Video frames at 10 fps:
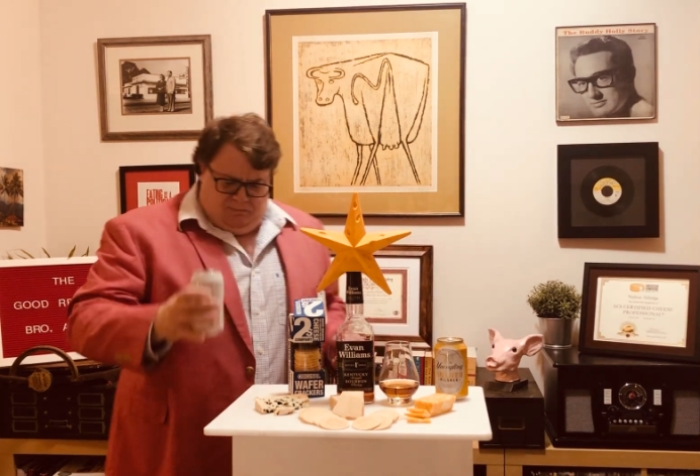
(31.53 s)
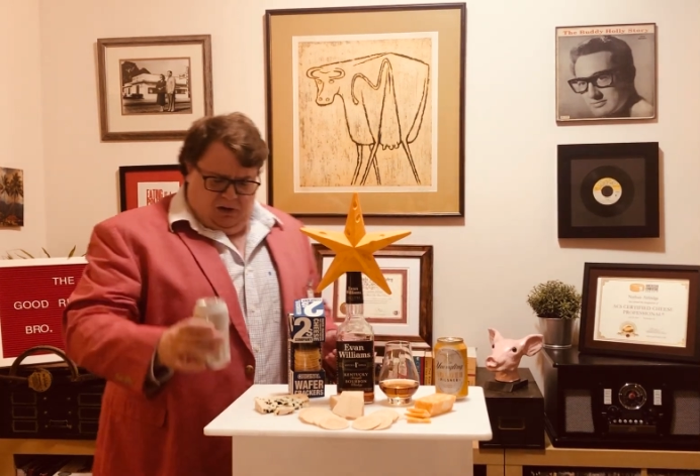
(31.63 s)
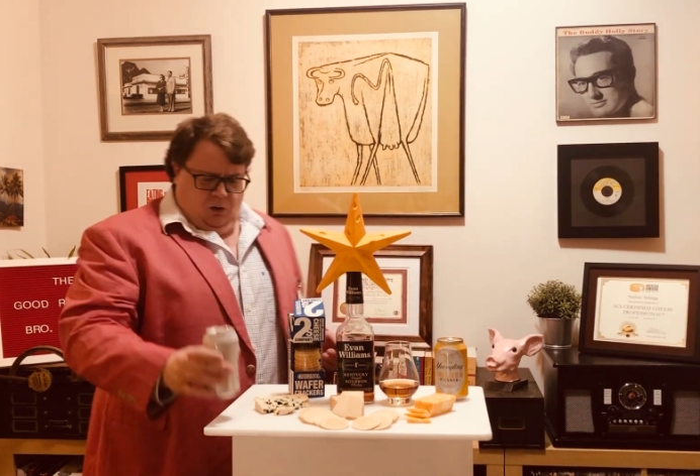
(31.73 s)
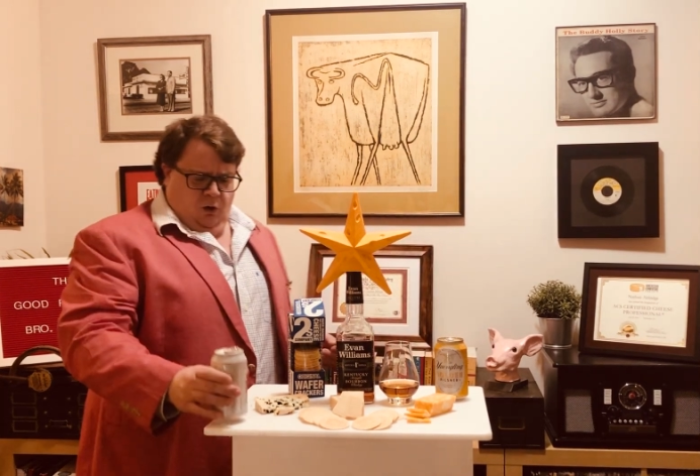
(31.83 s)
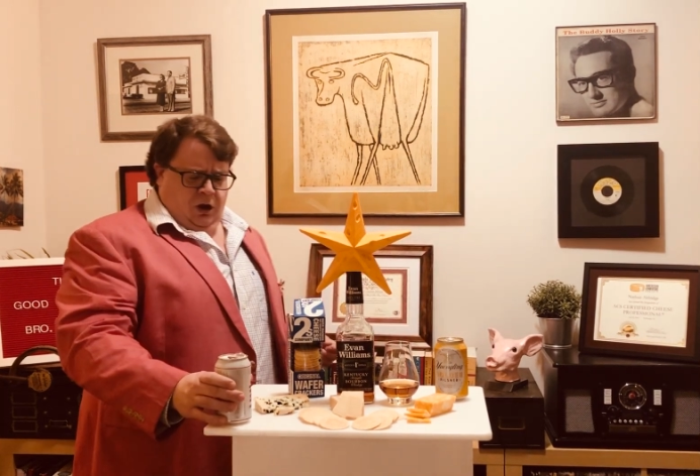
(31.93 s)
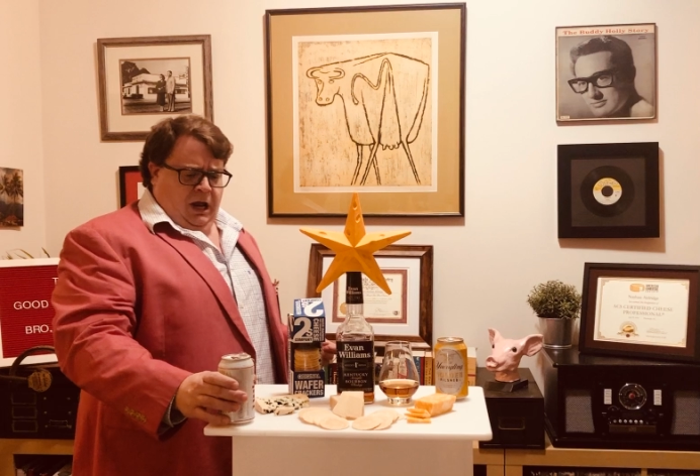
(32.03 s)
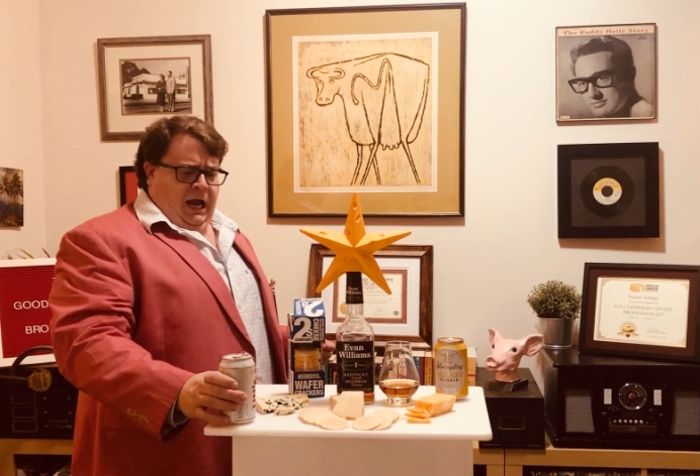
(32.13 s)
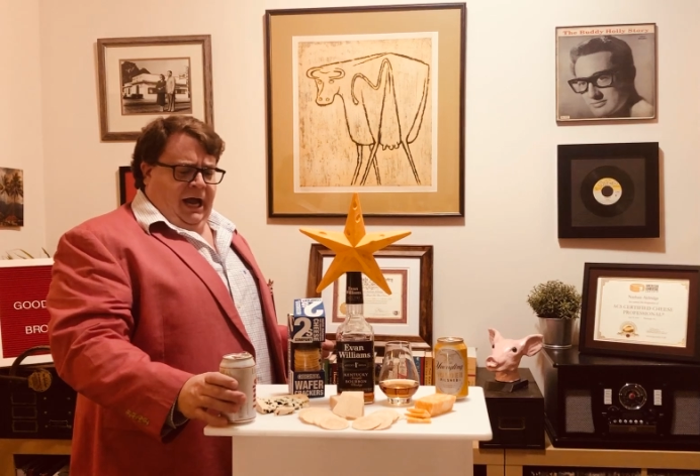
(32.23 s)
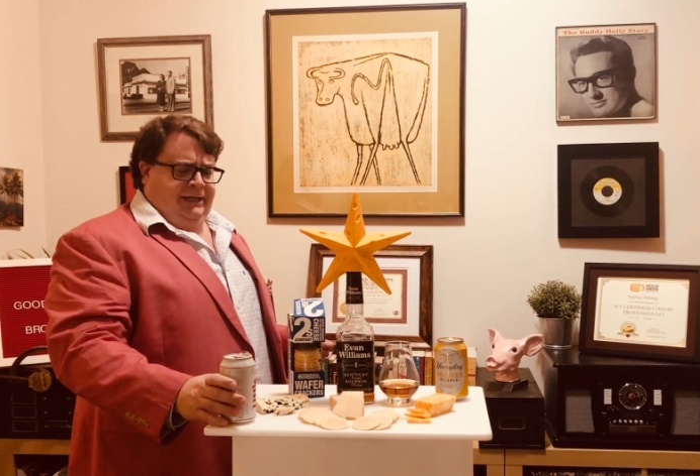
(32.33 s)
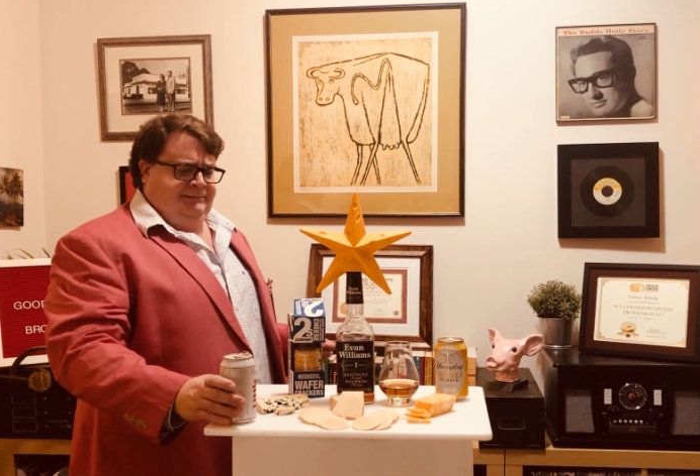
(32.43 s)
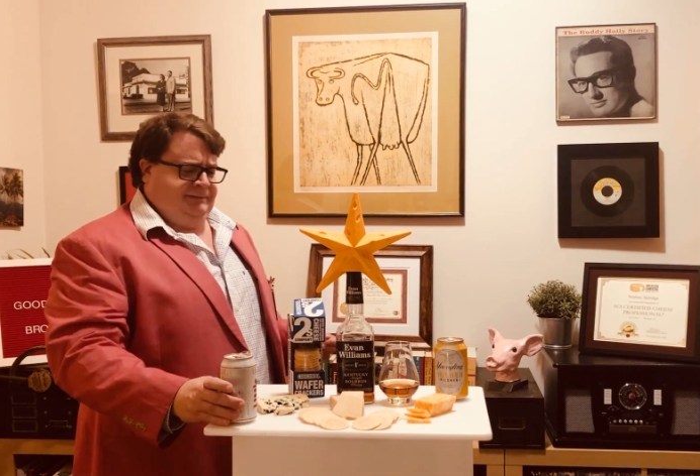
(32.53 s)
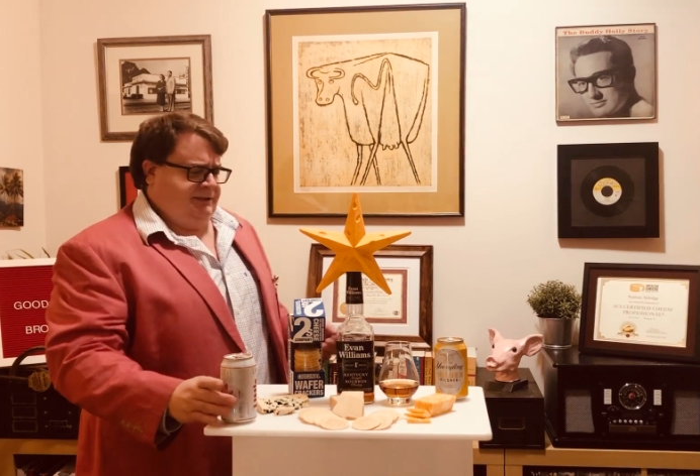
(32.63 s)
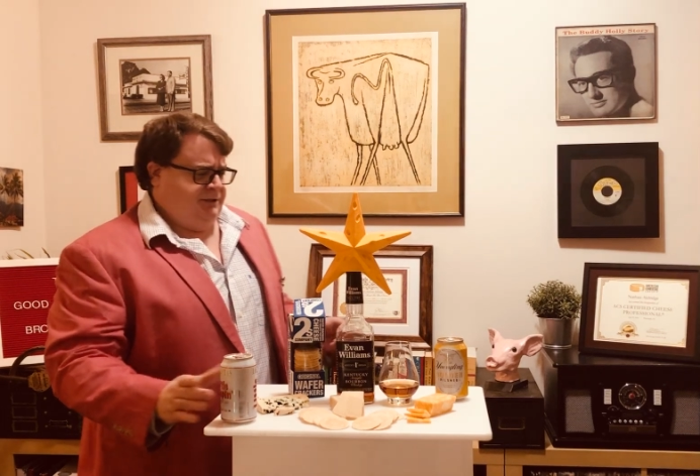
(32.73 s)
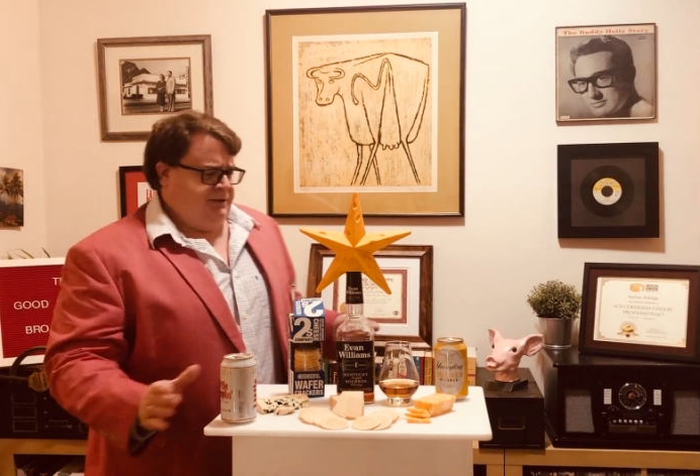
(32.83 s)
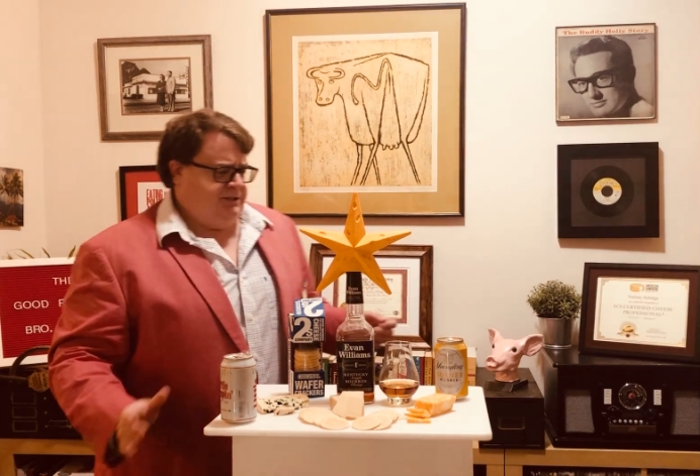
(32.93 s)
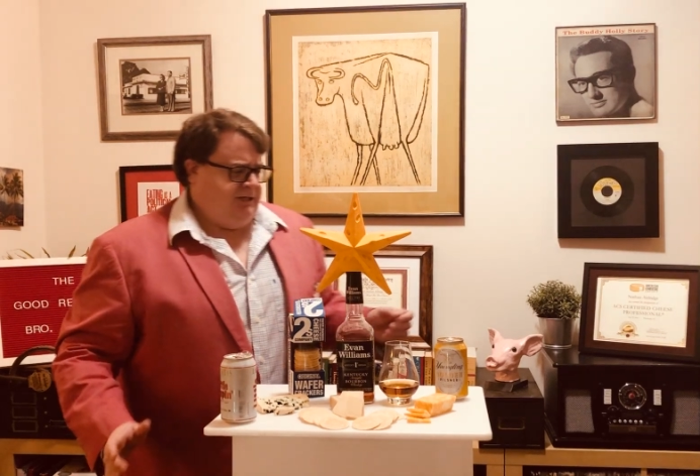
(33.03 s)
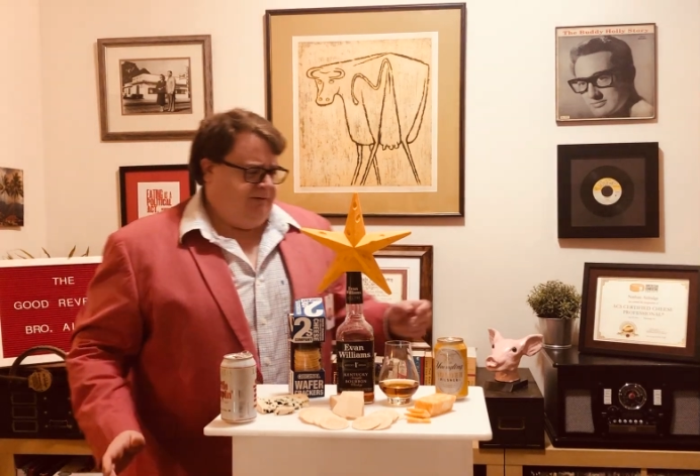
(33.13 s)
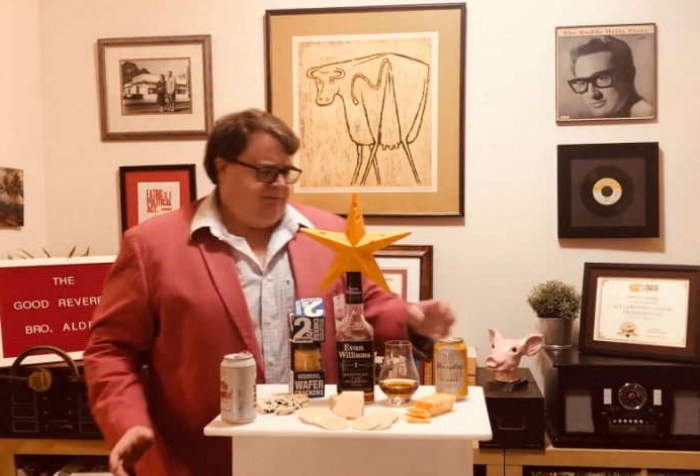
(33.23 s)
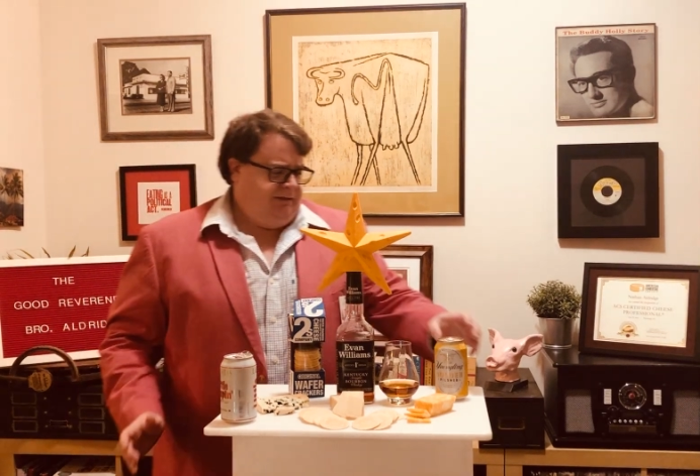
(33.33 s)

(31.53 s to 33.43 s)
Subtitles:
Oh yeah, that's good stuff.